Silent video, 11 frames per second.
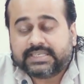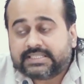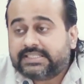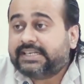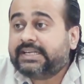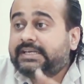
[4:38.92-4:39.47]

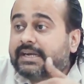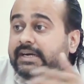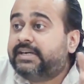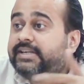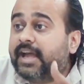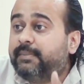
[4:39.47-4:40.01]
Just that the
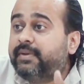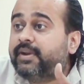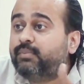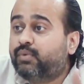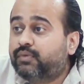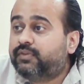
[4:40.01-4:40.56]
dirt can be
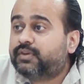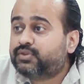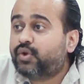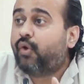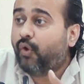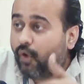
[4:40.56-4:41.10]
removed.
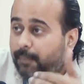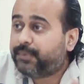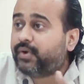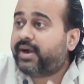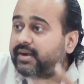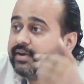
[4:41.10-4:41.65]
So hope
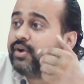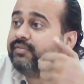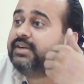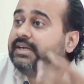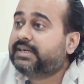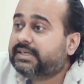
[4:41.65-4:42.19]
to get rid
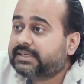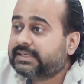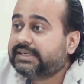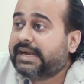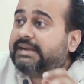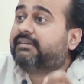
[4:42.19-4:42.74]
of the
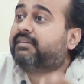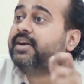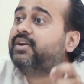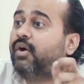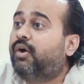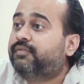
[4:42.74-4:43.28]
dirt. Get
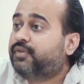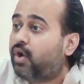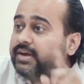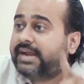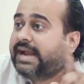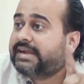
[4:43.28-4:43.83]
rid of,
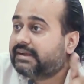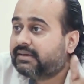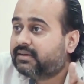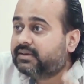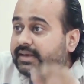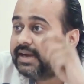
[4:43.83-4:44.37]
not get,
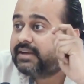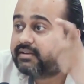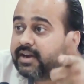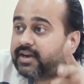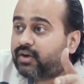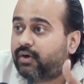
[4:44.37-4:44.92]
get
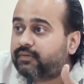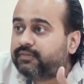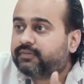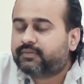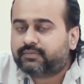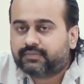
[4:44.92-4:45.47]
rid of.
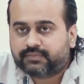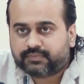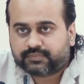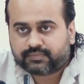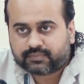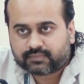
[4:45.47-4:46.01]

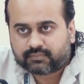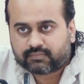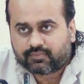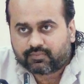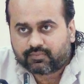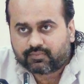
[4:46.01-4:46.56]

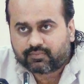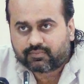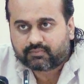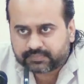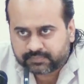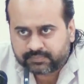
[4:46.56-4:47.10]
clear?
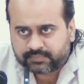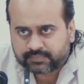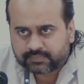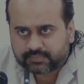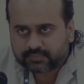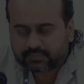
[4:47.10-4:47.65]
Hmm?